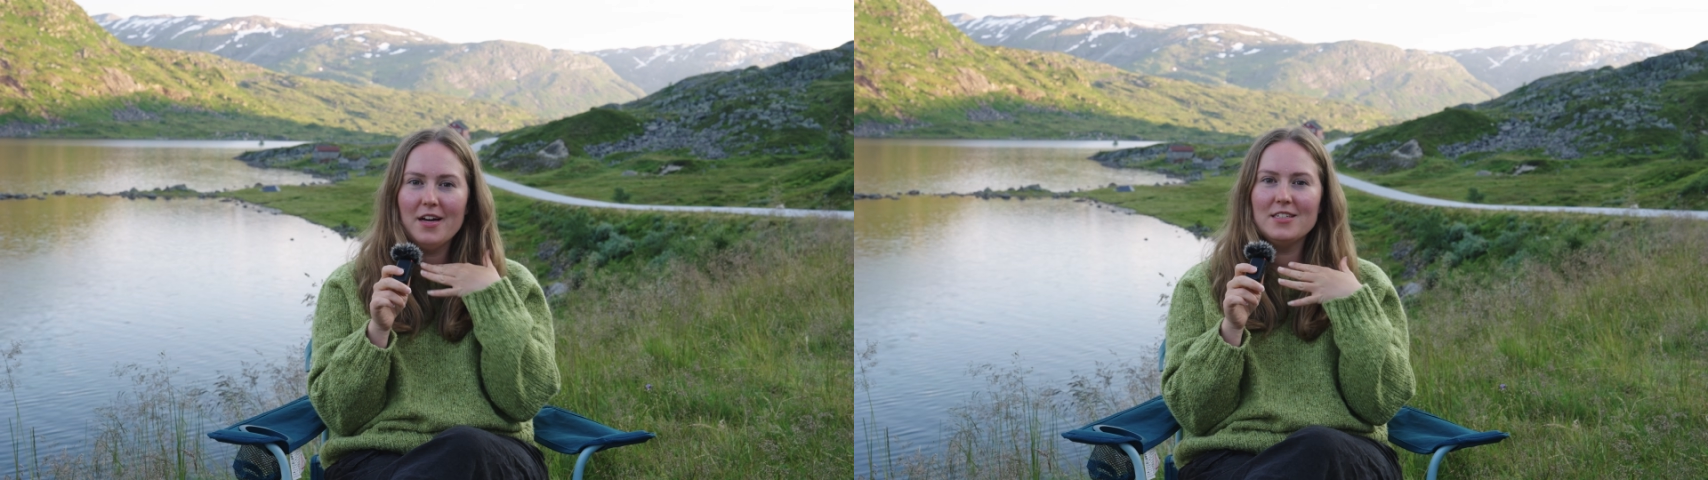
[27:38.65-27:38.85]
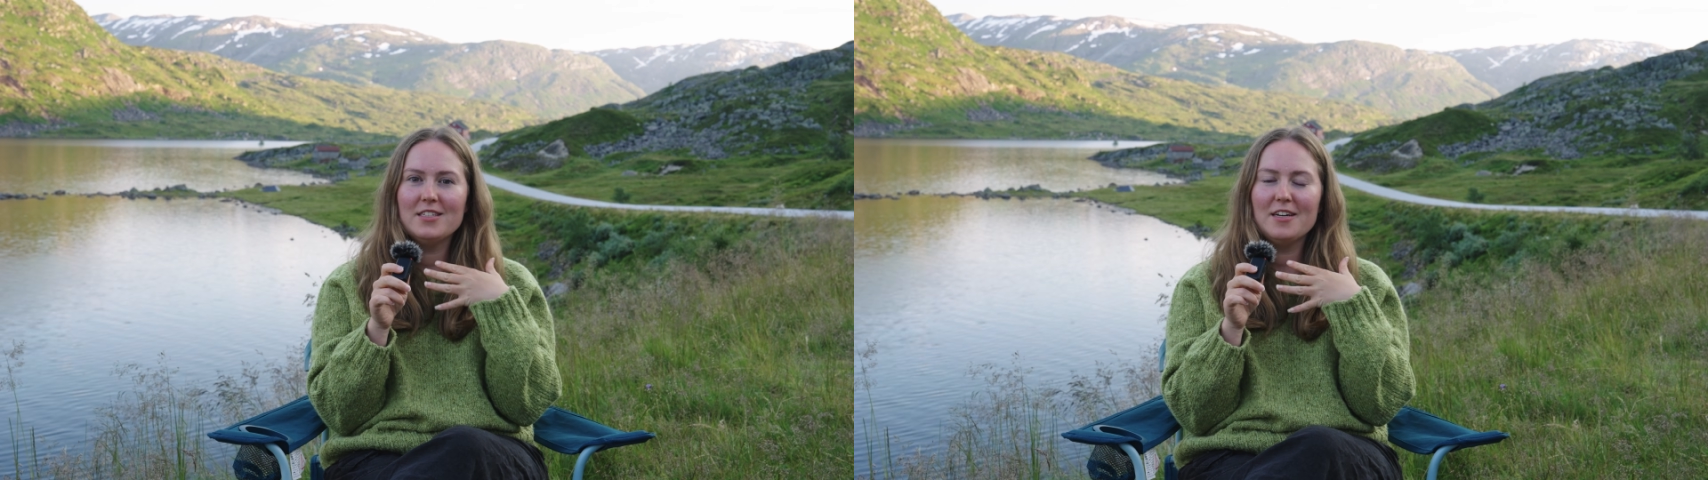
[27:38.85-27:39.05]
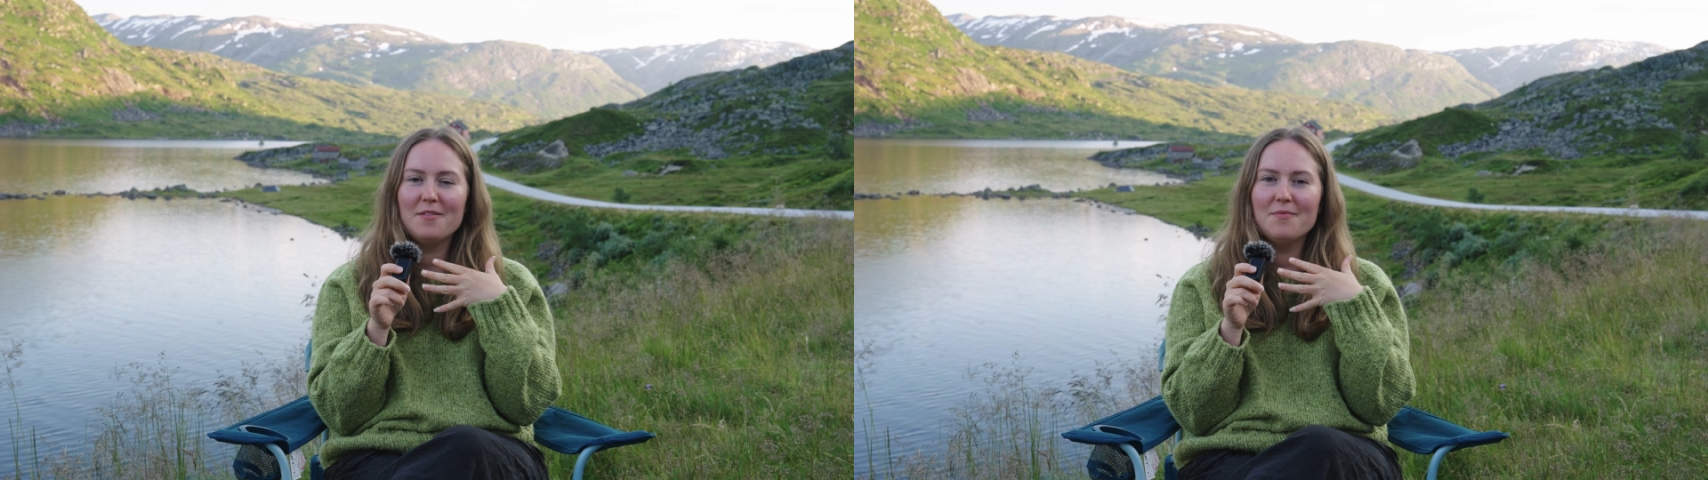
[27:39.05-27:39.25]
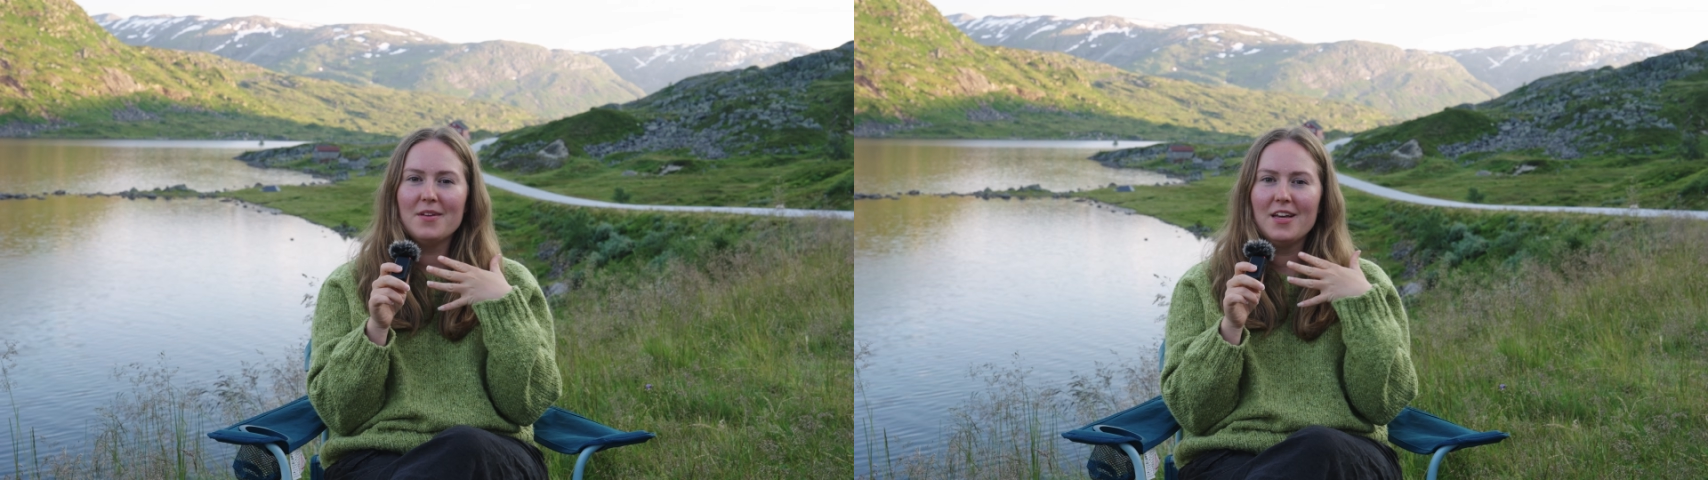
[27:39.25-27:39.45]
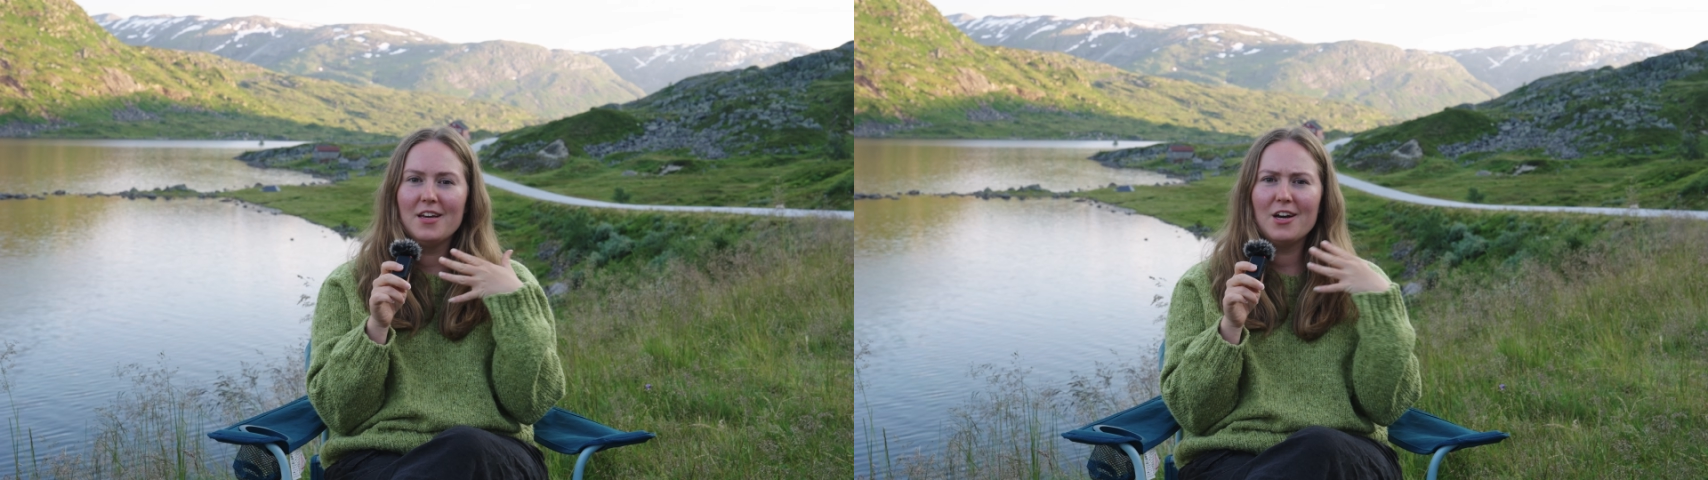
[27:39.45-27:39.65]
and
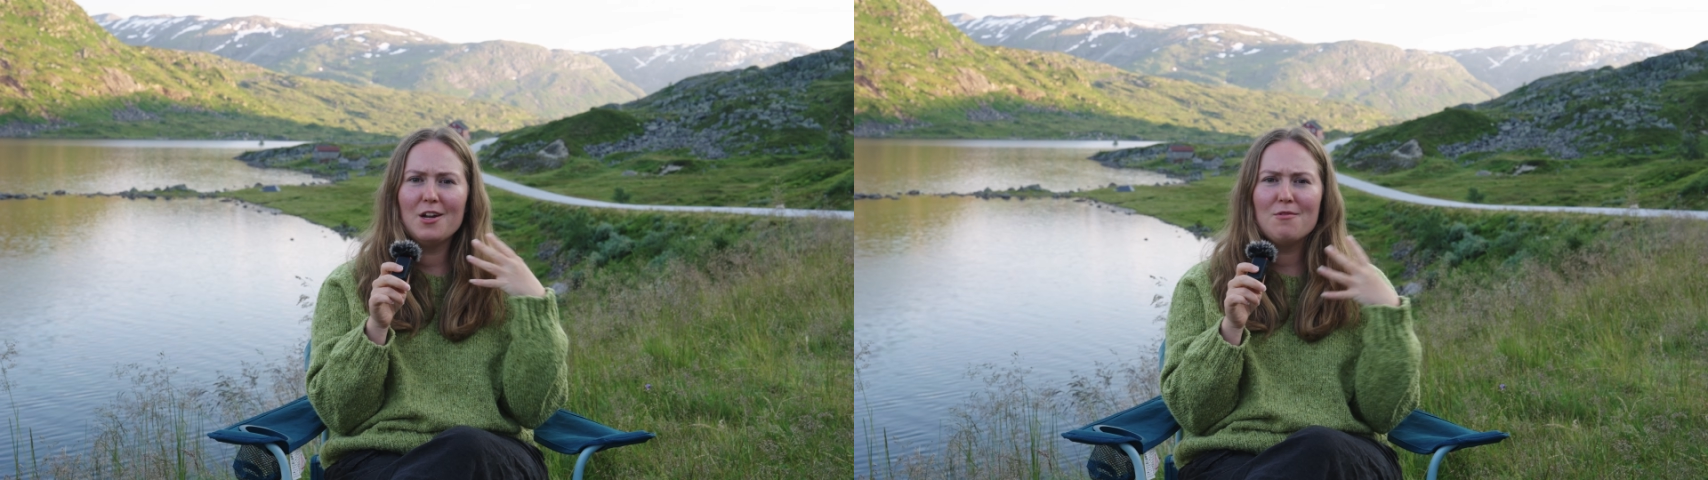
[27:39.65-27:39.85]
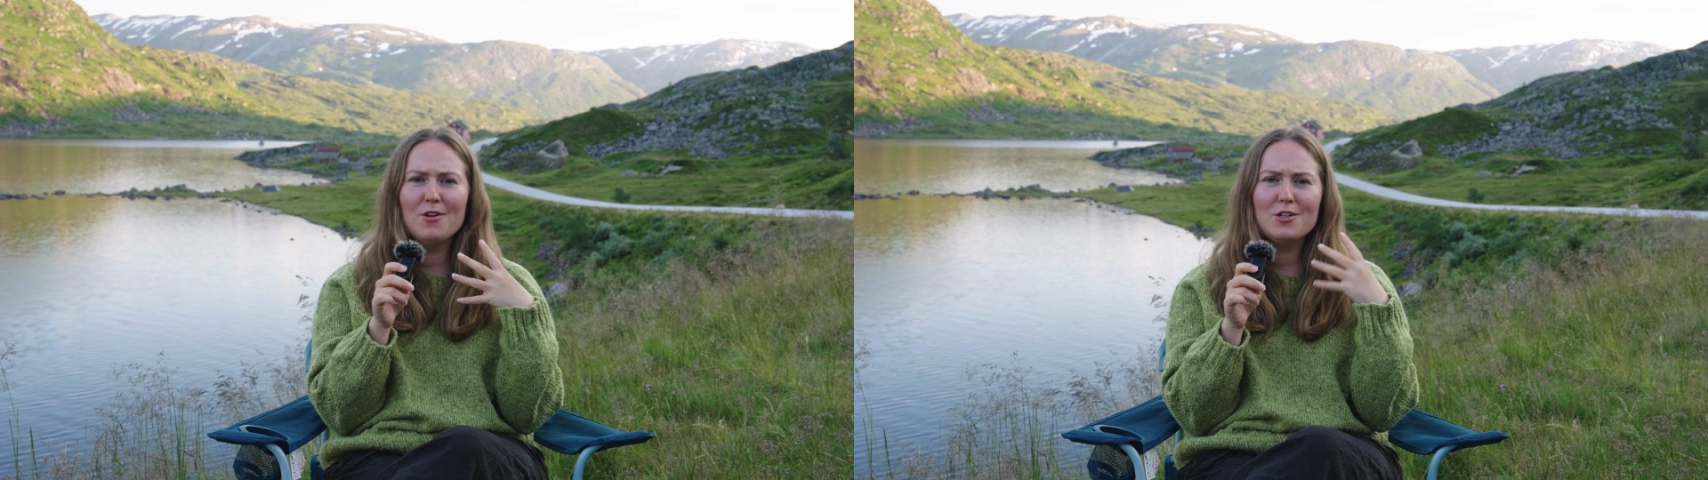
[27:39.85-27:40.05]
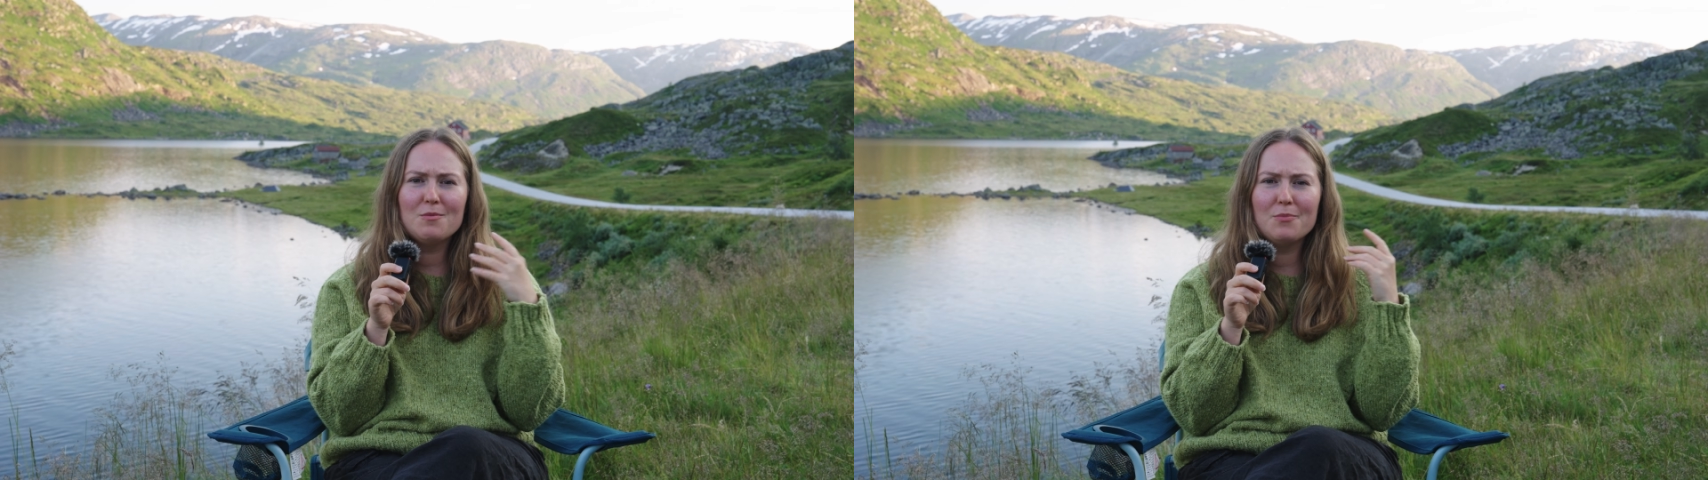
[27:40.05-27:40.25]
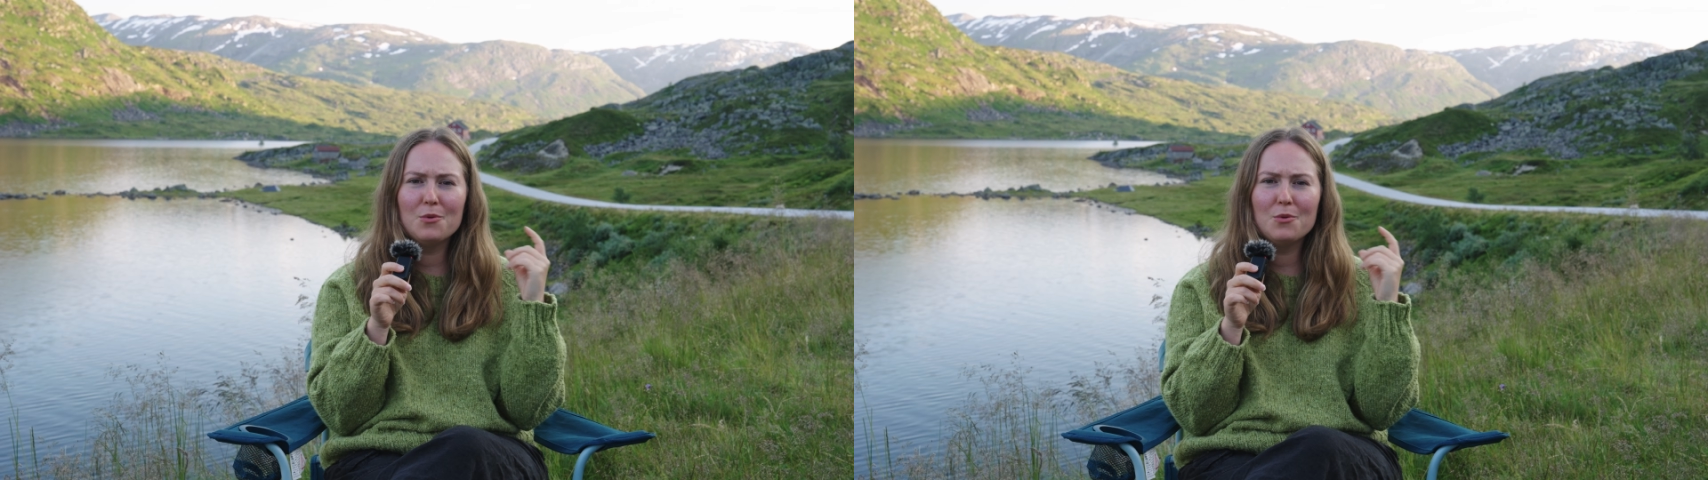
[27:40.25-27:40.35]
kind of looked